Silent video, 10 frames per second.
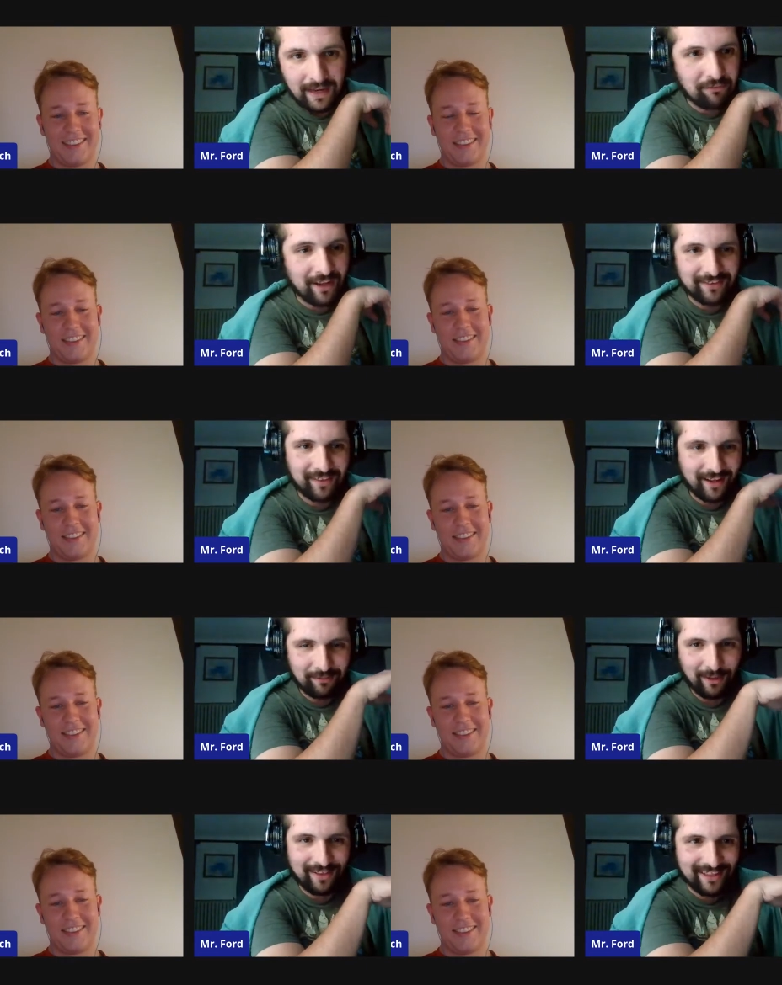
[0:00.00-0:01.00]
Speaker 1: I have lots of thoughts
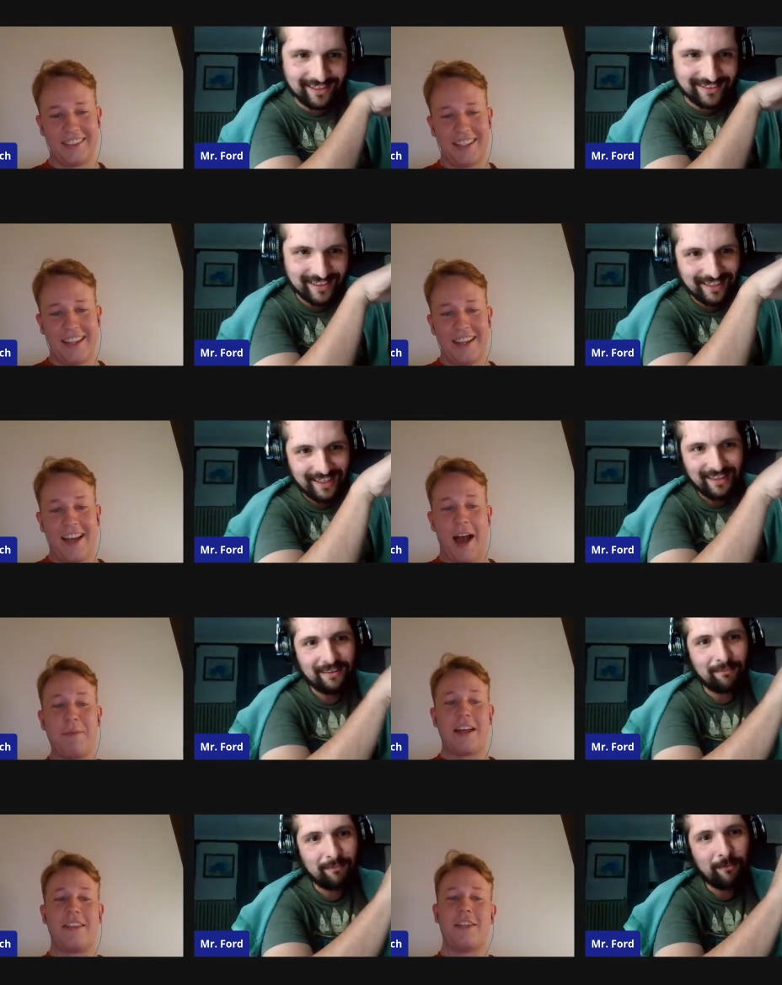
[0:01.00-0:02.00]
about this. I
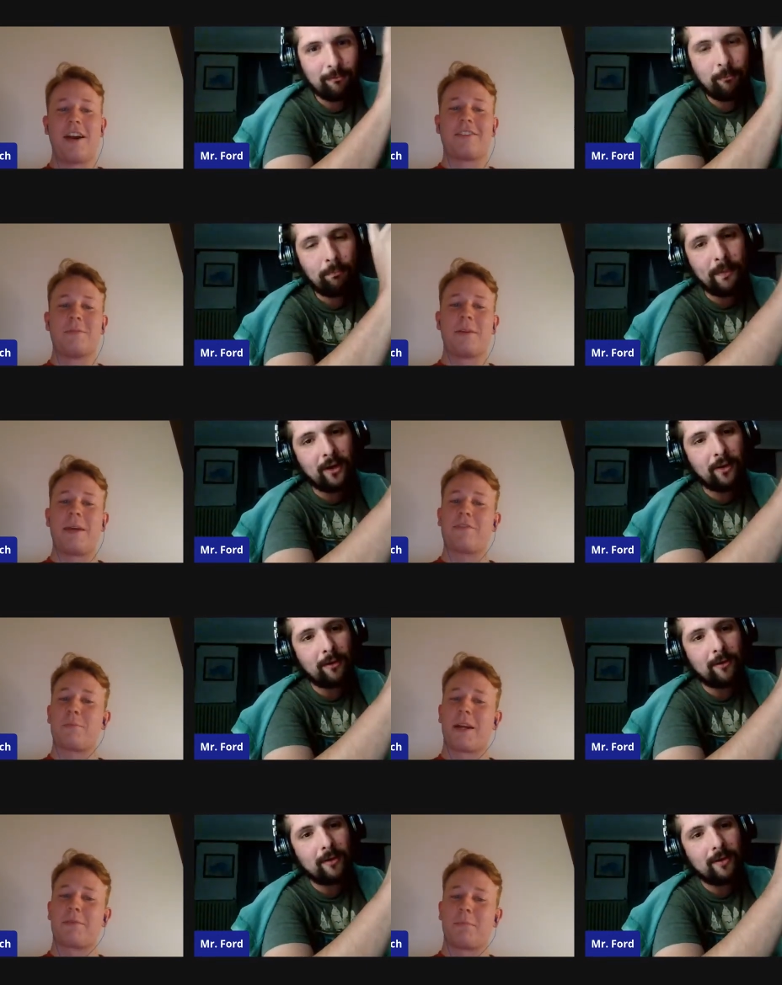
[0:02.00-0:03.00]
mean, I think you have to we have to
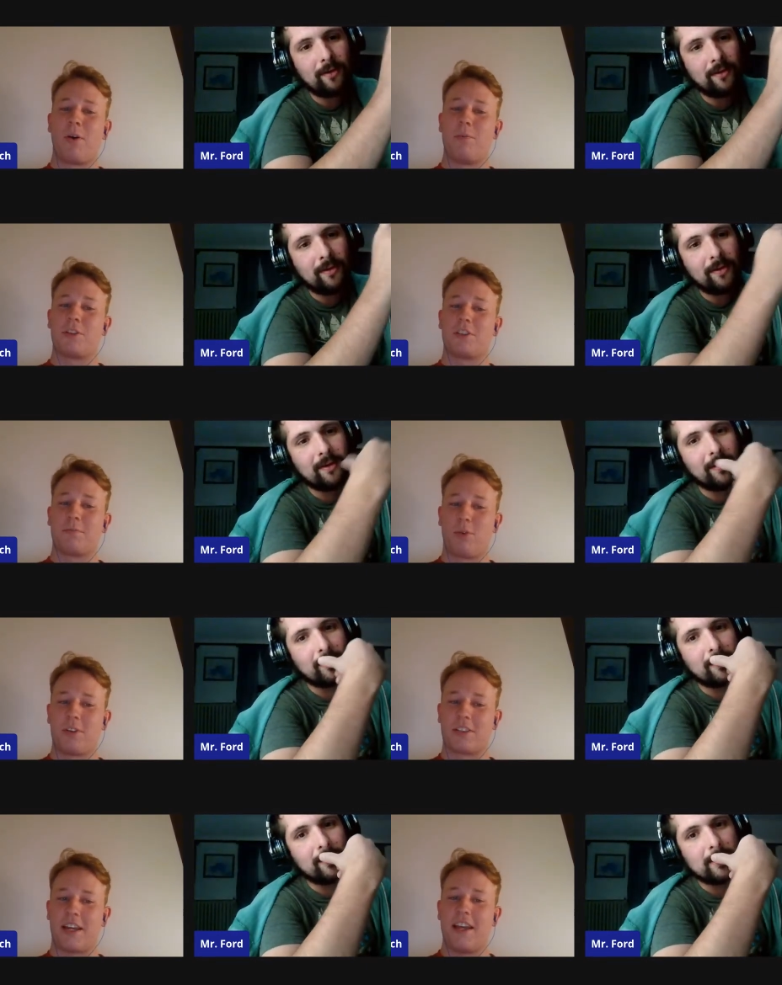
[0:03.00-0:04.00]
bring up the point, which is
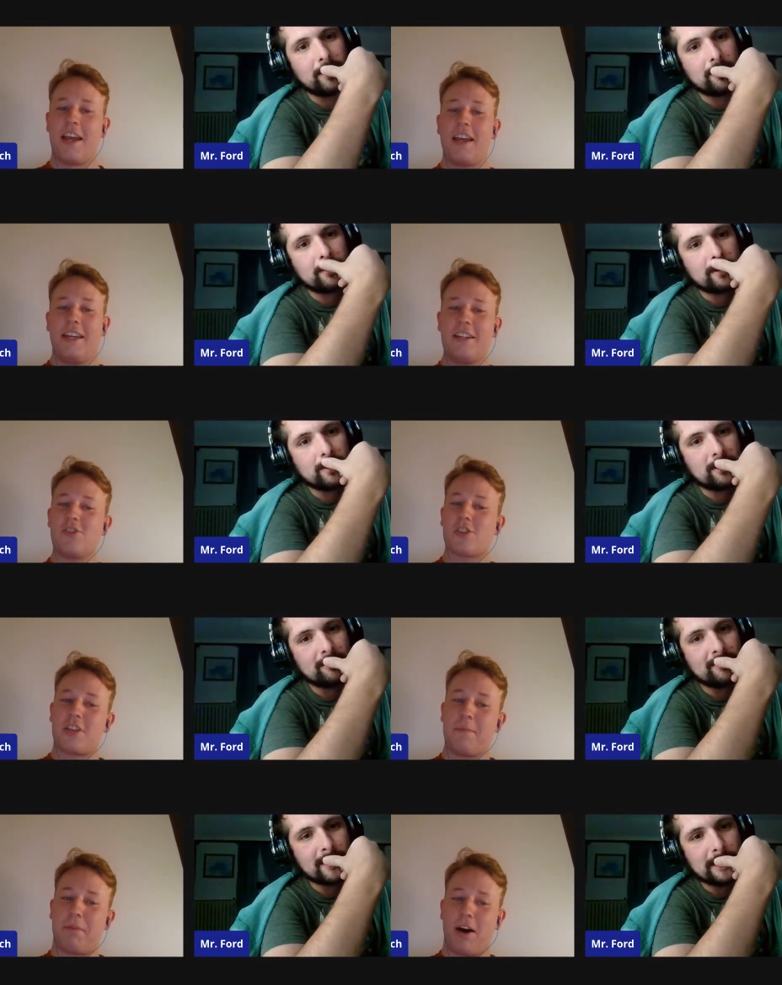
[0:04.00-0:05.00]
important to say. He didn't just
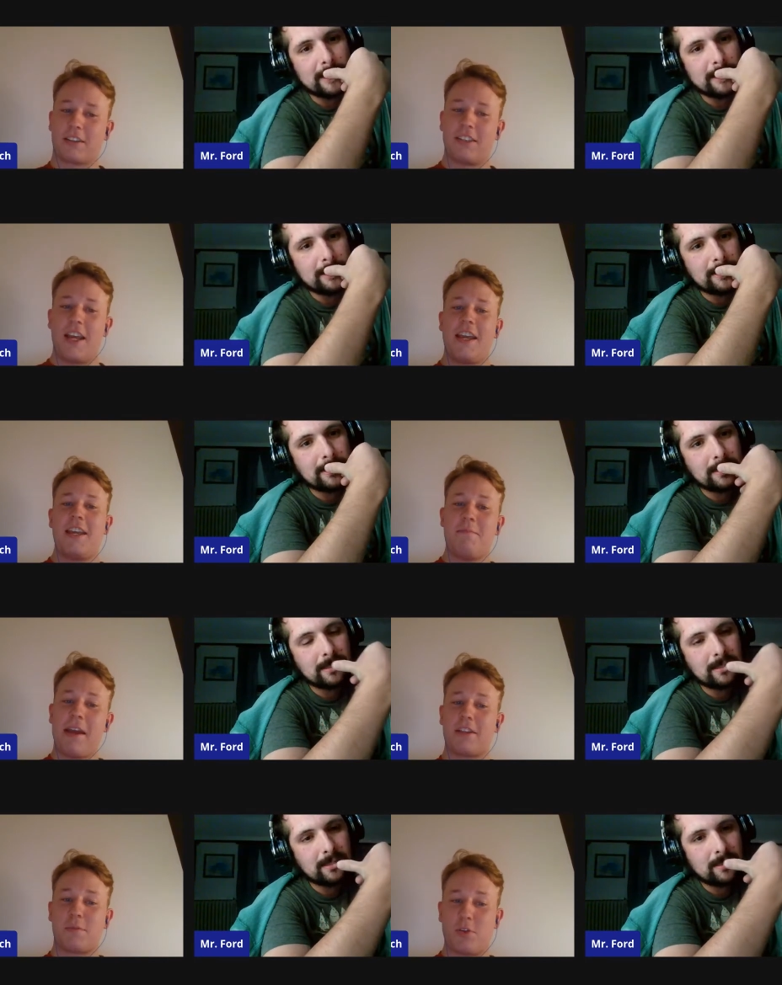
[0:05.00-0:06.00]
say bugs; he
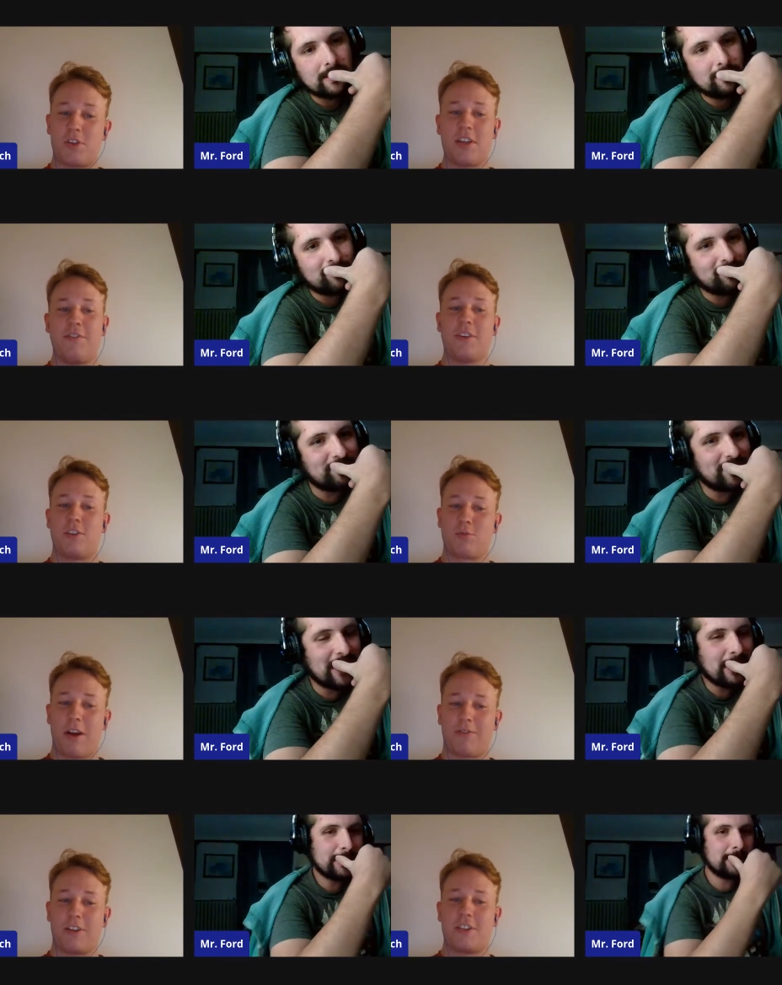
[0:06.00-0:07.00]
made specific to
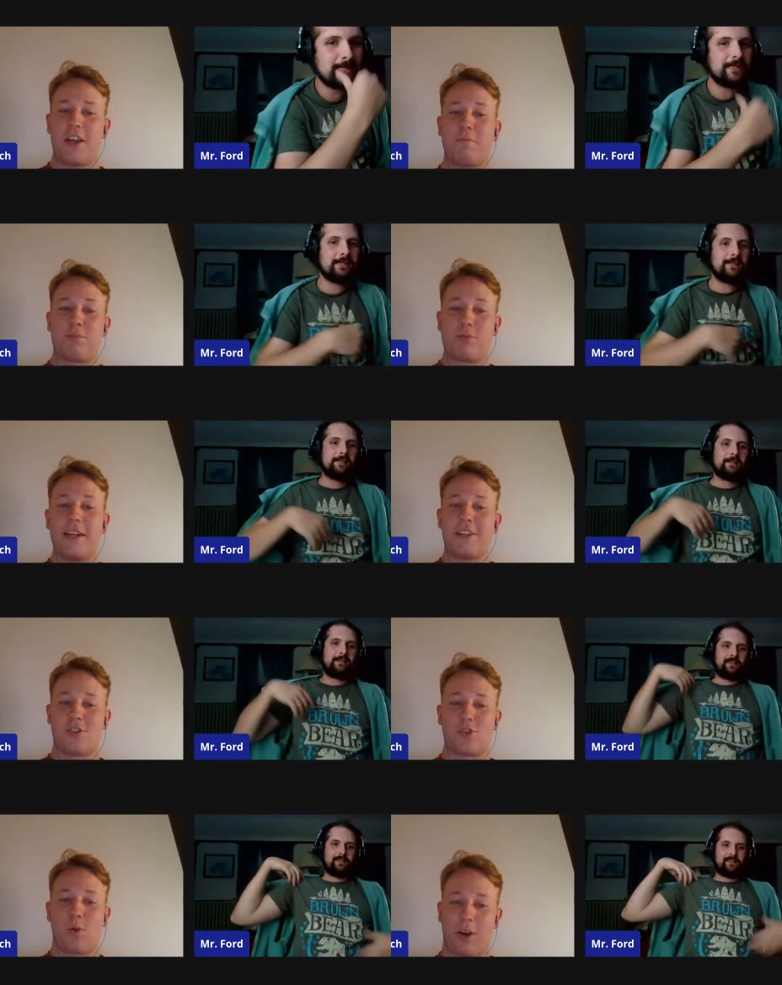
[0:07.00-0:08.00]
reference
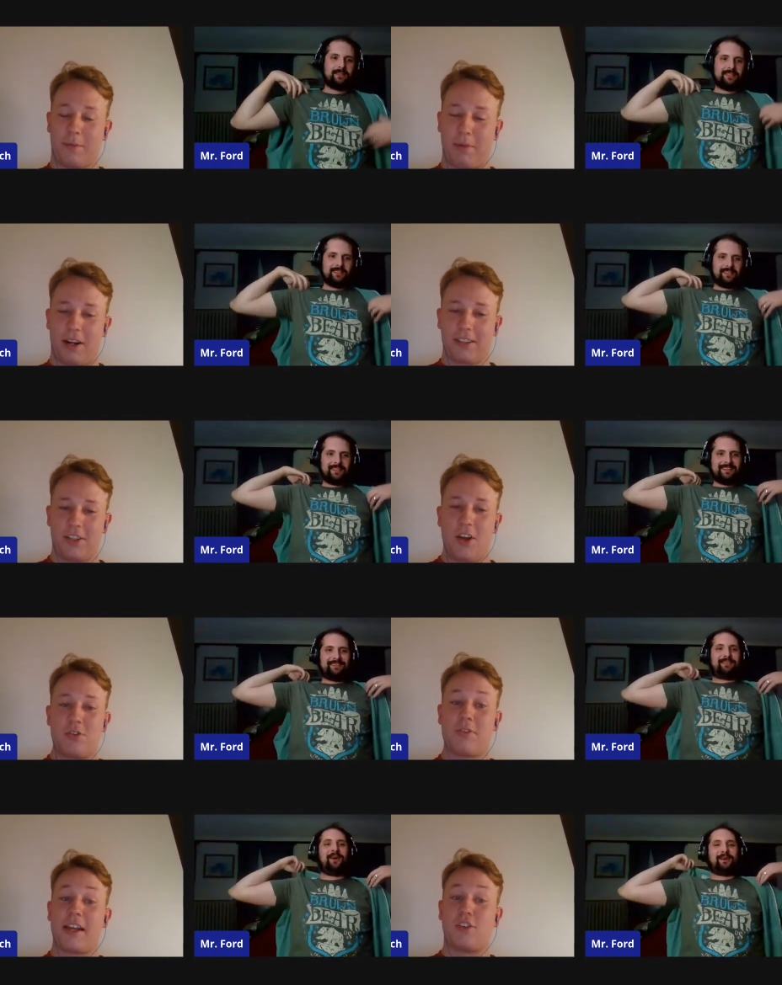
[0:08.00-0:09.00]
prehistoric bugs,
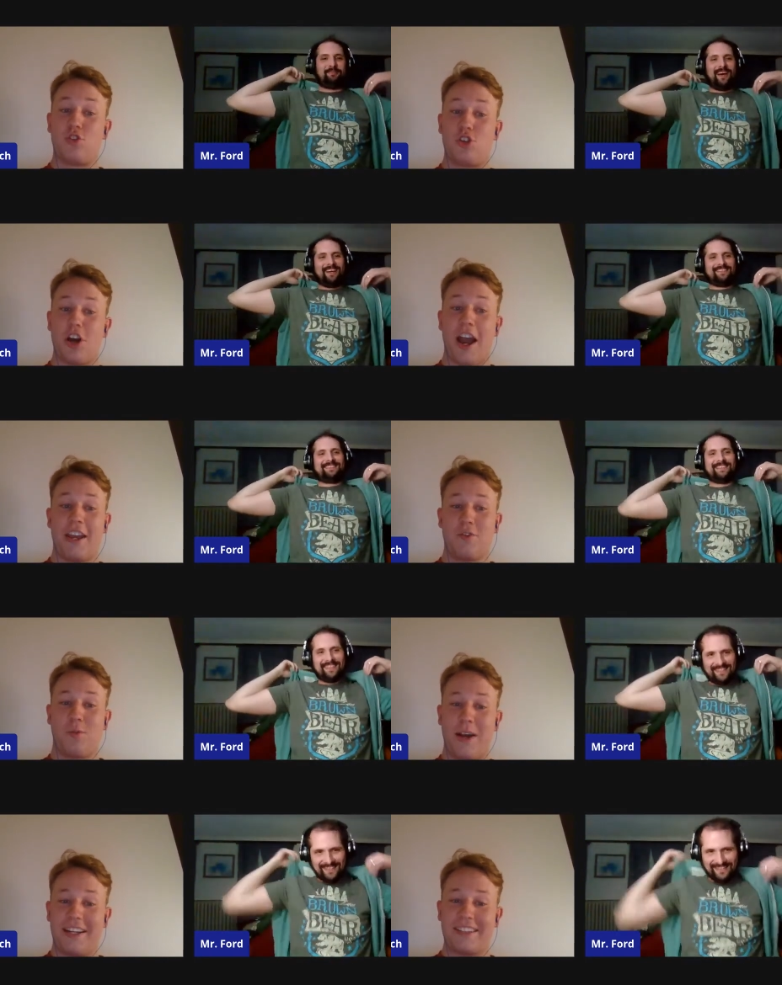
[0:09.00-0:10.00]
so like giant
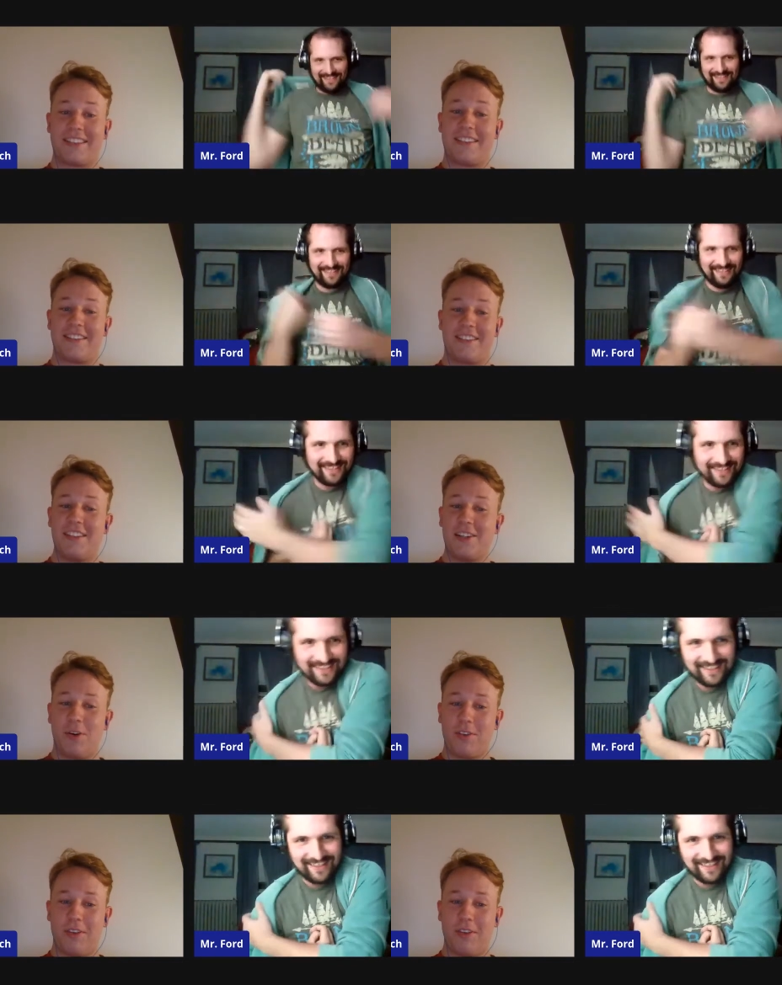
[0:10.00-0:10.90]
winged, you know,